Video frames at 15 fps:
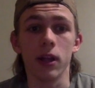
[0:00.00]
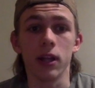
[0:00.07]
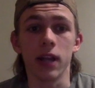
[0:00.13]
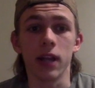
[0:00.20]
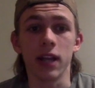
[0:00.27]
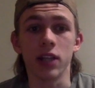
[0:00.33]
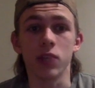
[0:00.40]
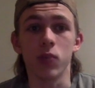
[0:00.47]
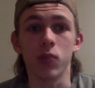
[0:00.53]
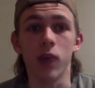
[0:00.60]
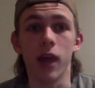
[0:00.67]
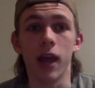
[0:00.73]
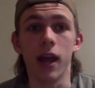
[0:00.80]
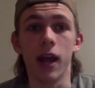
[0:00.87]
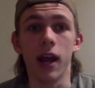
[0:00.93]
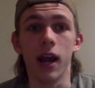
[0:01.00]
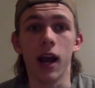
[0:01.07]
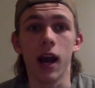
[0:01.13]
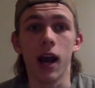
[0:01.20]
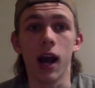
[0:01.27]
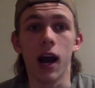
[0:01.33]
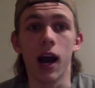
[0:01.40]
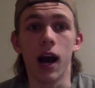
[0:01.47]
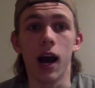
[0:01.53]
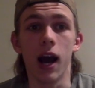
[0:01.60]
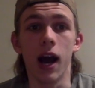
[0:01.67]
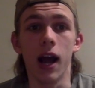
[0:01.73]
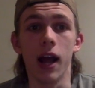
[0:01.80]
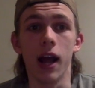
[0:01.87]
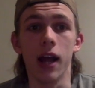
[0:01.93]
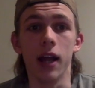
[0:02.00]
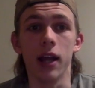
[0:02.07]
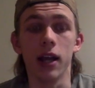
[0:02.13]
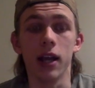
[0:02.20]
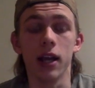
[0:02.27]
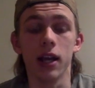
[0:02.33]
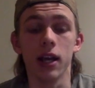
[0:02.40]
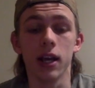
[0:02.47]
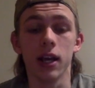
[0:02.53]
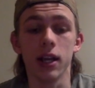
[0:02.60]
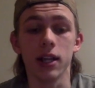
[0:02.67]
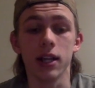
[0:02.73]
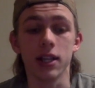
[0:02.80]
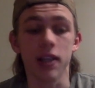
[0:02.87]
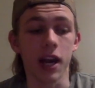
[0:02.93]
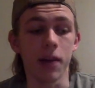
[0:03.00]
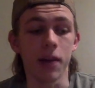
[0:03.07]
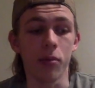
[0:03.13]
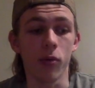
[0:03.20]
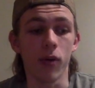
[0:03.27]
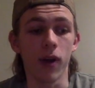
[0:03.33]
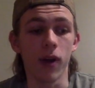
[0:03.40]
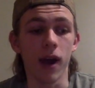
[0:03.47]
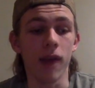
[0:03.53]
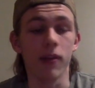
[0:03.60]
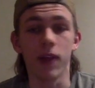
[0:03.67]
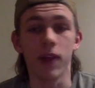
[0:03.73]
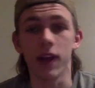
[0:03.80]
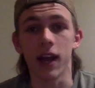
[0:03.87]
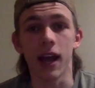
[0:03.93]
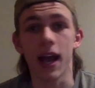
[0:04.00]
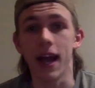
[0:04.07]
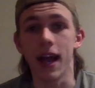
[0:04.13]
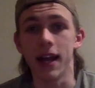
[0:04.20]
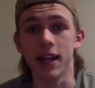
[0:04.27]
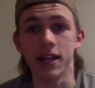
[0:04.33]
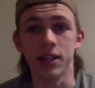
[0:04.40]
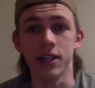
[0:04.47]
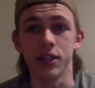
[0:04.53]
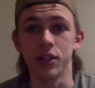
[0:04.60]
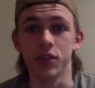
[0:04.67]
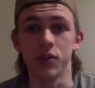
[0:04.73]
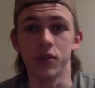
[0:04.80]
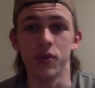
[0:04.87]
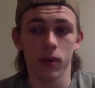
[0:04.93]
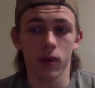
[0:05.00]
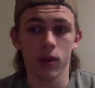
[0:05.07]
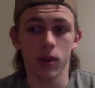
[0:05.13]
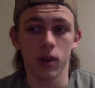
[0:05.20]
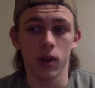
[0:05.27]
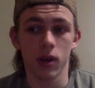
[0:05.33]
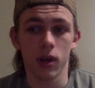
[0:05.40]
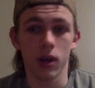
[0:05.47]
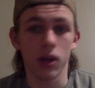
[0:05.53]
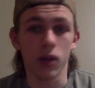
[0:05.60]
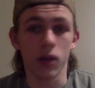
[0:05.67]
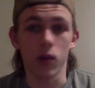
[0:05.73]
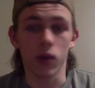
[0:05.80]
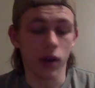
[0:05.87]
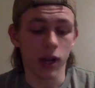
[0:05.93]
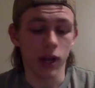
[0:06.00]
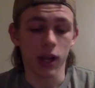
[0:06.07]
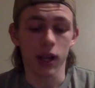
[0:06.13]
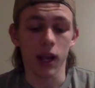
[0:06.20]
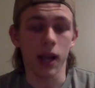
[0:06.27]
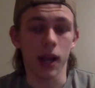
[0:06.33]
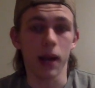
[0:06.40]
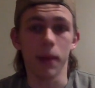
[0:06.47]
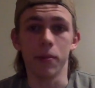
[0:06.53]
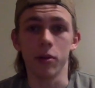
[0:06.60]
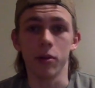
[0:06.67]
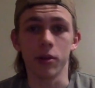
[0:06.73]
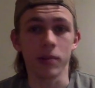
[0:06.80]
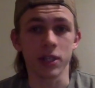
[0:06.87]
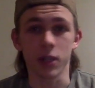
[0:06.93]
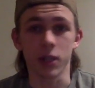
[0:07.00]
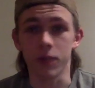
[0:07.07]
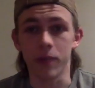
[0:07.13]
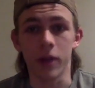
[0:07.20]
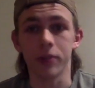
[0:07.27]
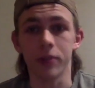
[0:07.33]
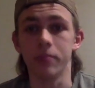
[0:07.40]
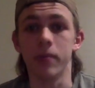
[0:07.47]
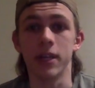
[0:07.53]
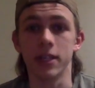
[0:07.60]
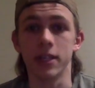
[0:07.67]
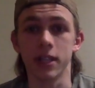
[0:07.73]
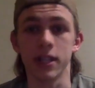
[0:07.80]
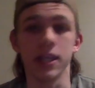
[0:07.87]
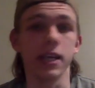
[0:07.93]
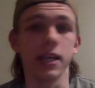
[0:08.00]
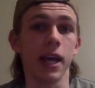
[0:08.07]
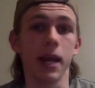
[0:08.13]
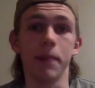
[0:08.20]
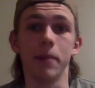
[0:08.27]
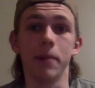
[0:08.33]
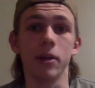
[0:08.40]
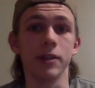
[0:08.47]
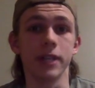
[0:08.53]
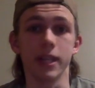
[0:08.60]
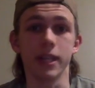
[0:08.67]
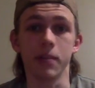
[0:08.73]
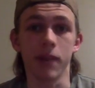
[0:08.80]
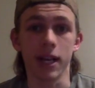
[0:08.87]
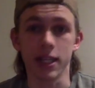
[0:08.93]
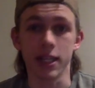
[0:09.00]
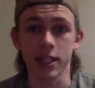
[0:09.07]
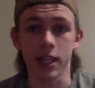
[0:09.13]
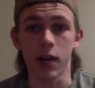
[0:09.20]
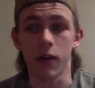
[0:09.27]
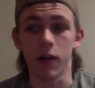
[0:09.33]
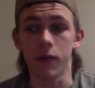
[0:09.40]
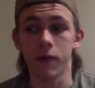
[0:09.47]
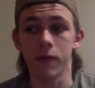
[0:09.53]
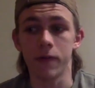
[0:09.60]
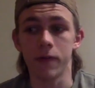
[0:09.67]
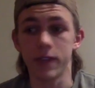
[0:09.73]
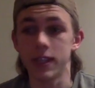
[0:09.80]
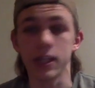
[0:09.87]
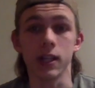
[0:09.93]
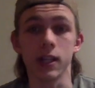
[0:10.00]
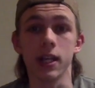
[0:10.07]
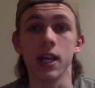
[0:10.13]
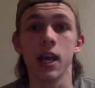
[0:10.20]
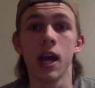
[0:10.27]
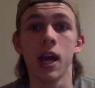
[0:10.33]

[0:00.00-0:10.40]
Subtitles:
That's when I decided to pour everything I had into learning and building myself mentally and building myself physically.